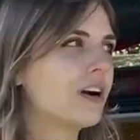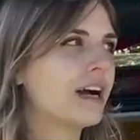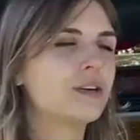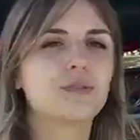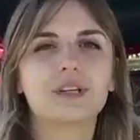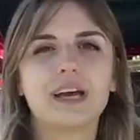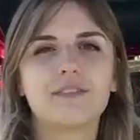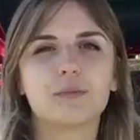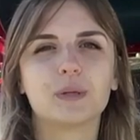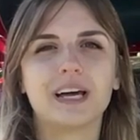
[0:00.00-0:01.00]
I don't really have
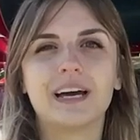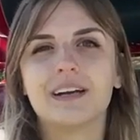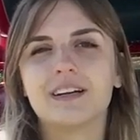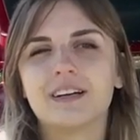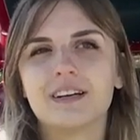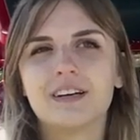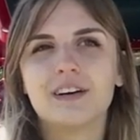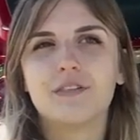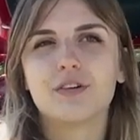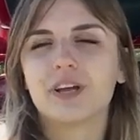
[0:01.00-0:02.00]
a plan
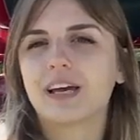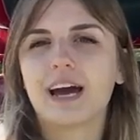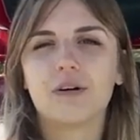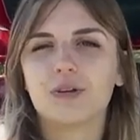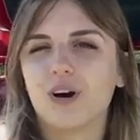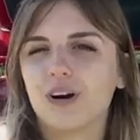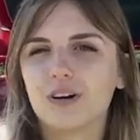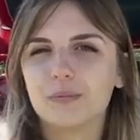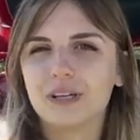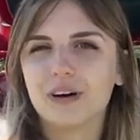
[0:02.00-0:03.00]
for like how long
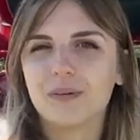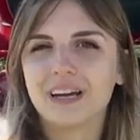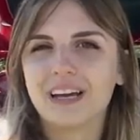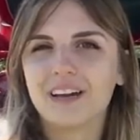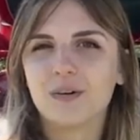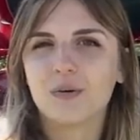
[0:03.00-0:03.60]
I'll be going